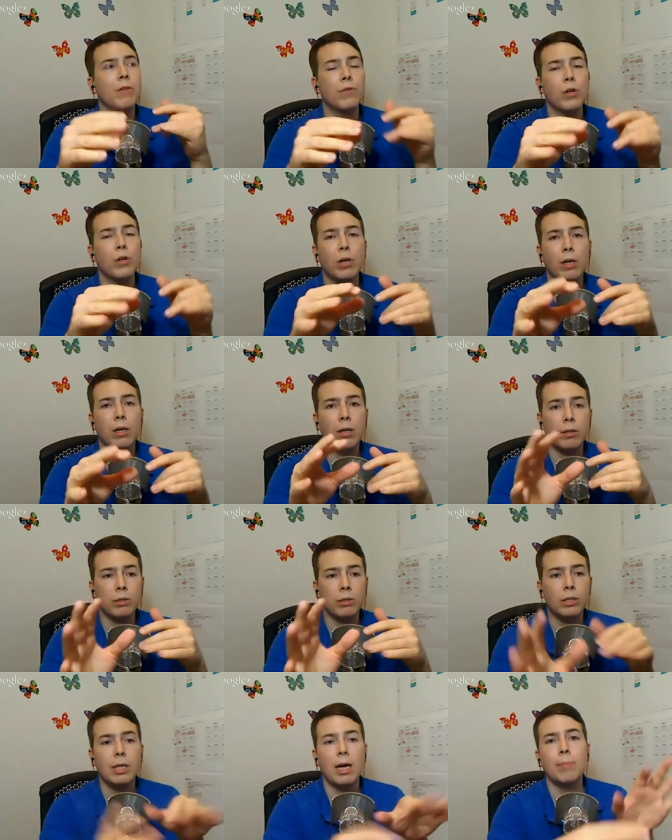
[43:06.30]
if you're
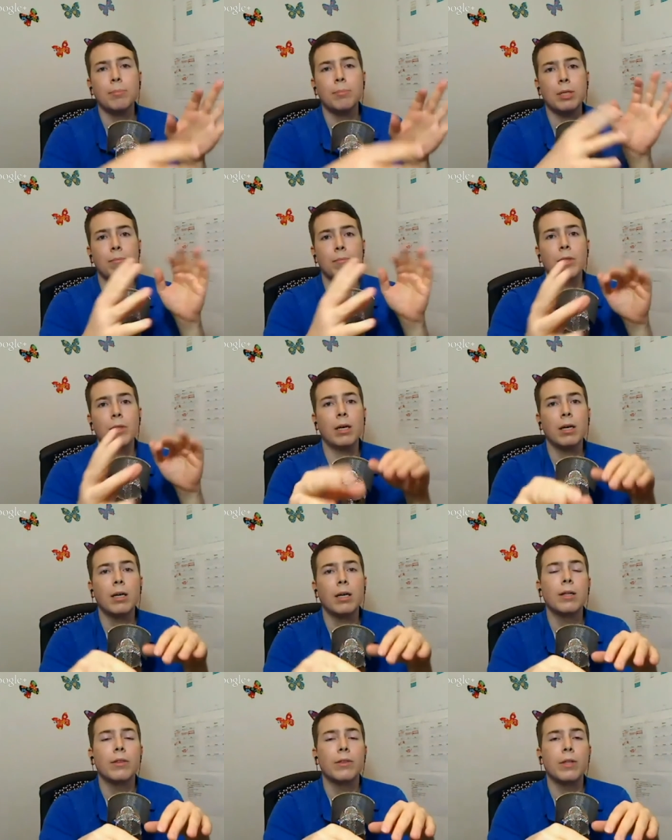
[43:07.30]
going to stop
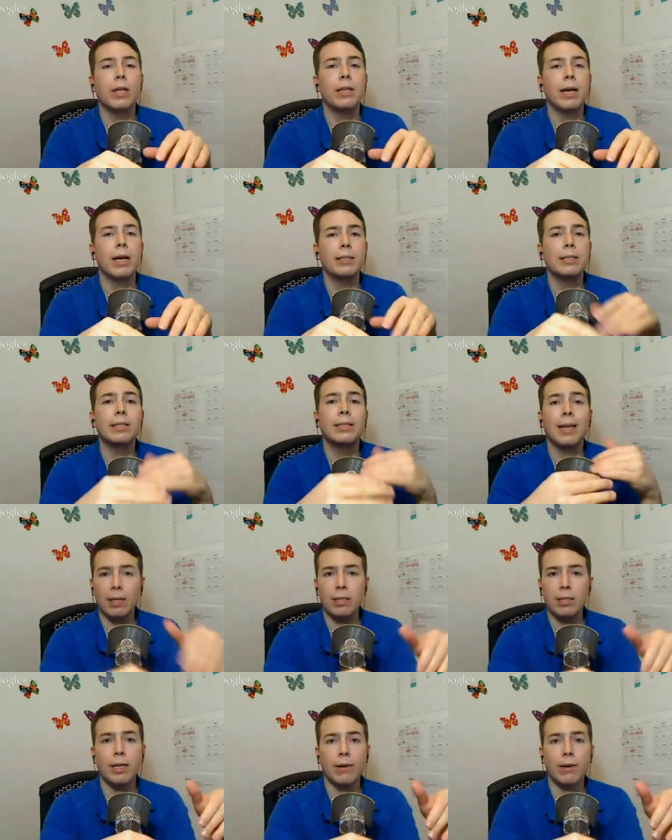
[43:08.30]
something, then that's
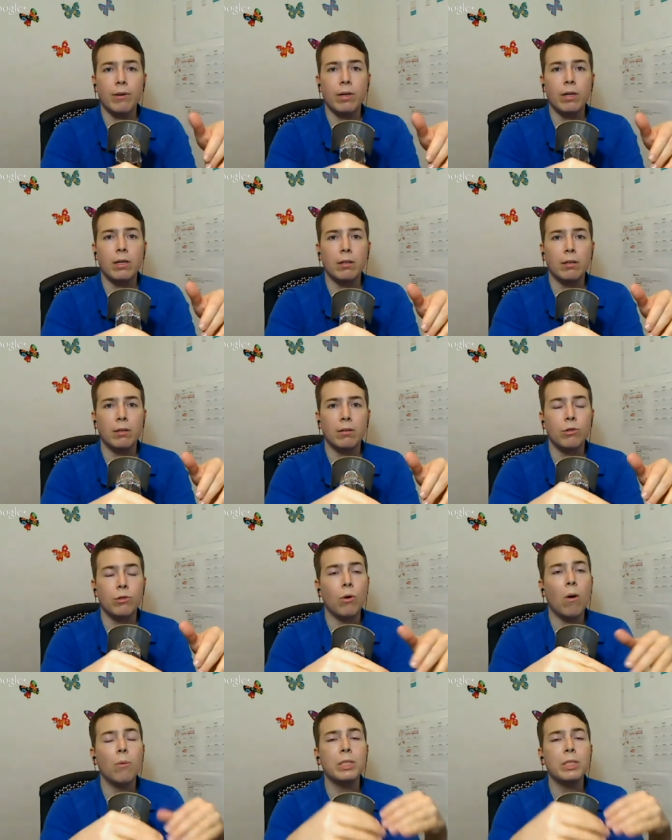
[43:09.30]
secondary.
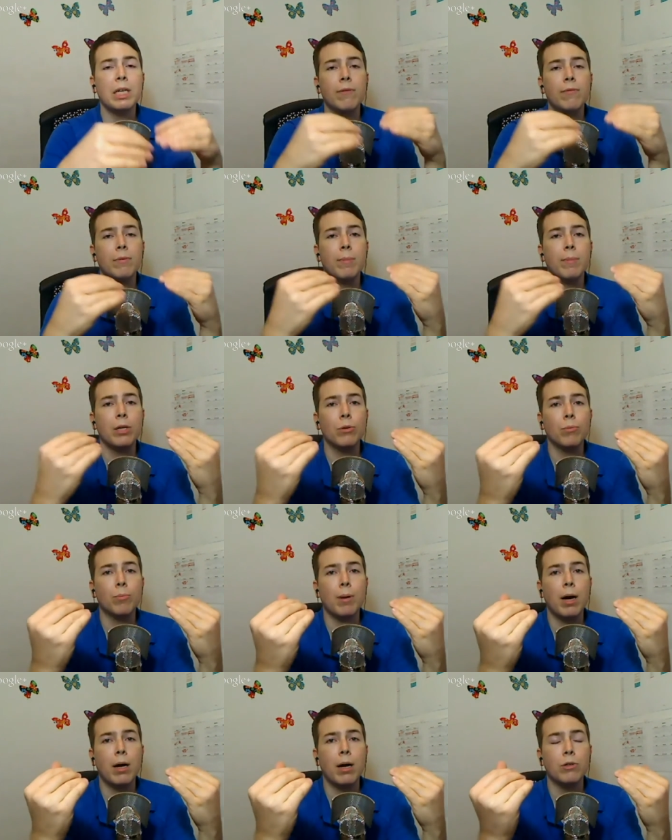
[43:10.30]
You always have to make
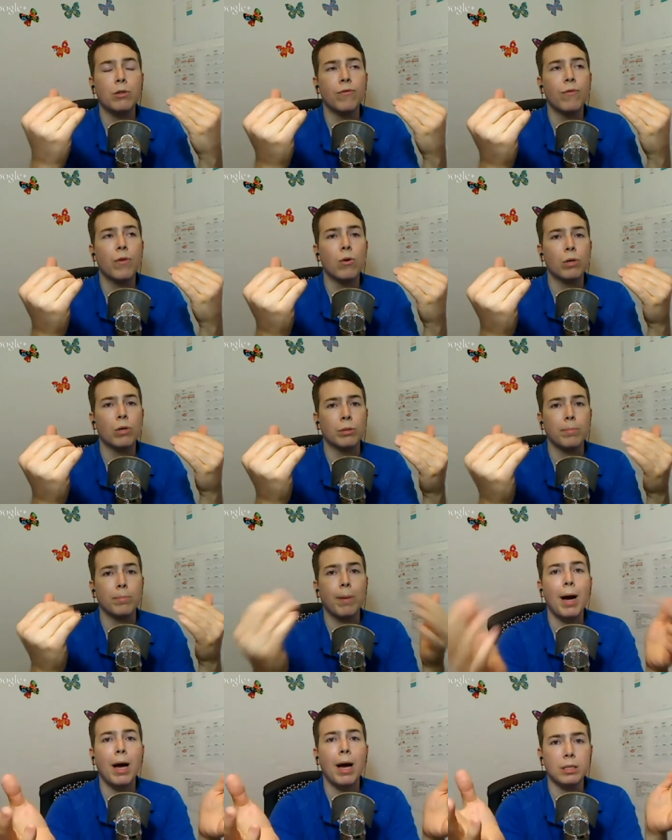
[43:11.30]
your focus
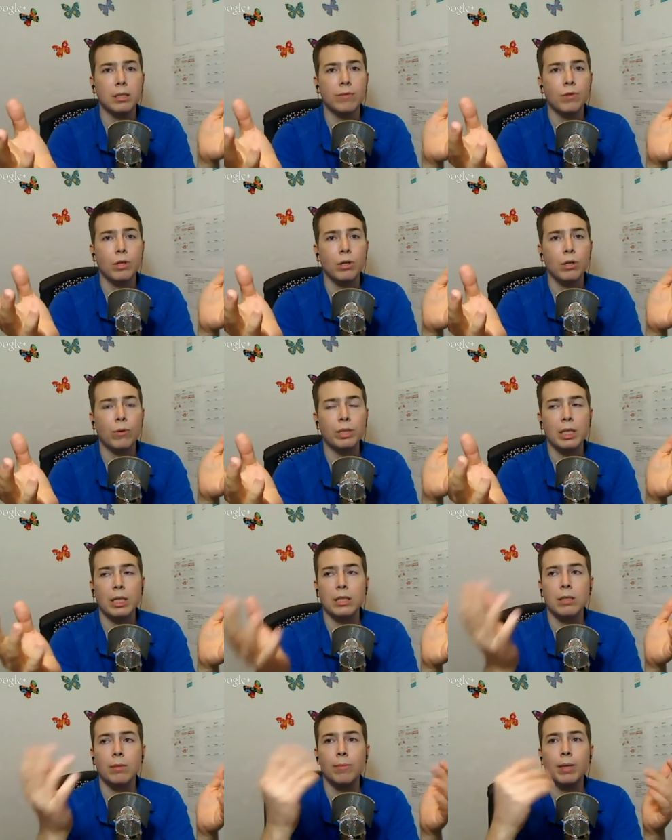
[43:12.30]
positive. It always
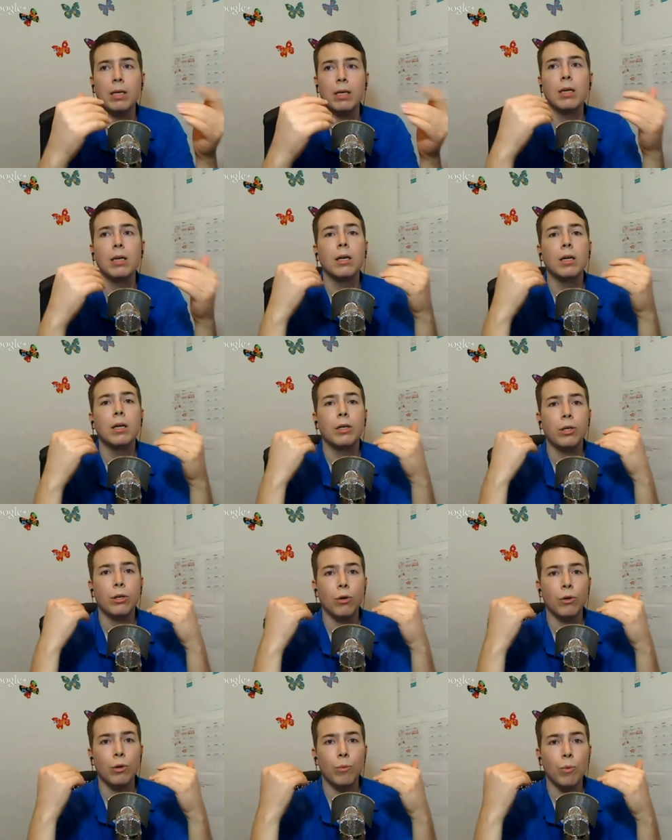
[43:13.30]
has to be, you
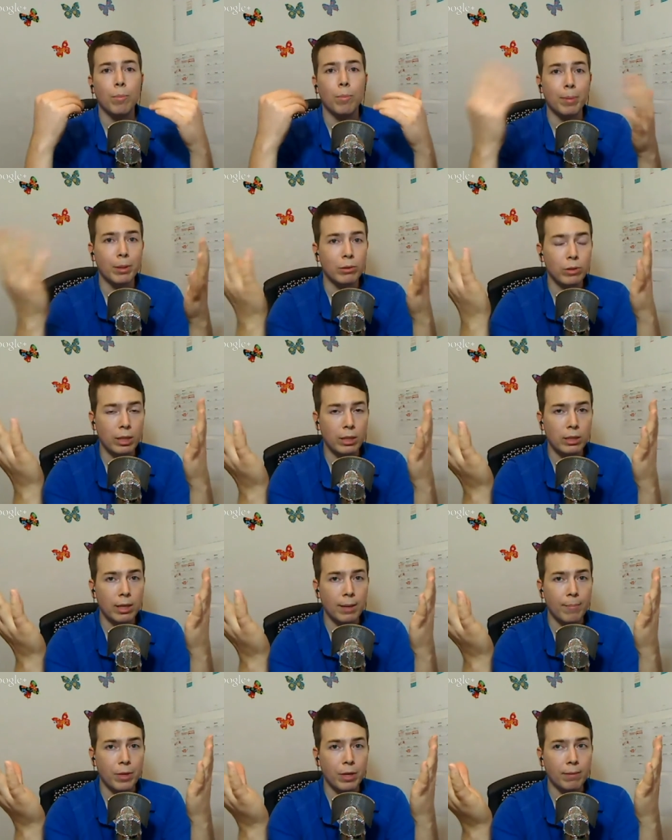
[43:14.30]
know, that we're building
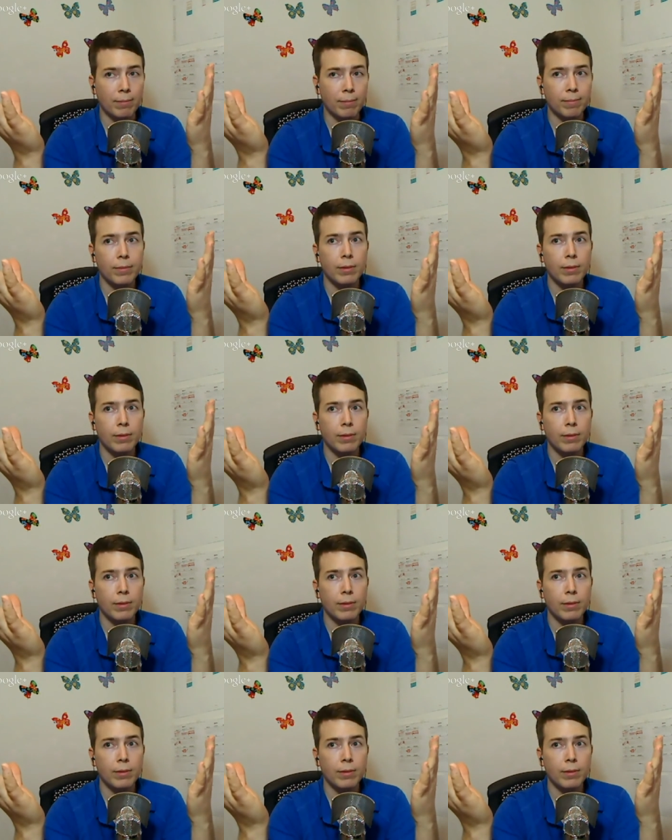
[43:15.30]
something.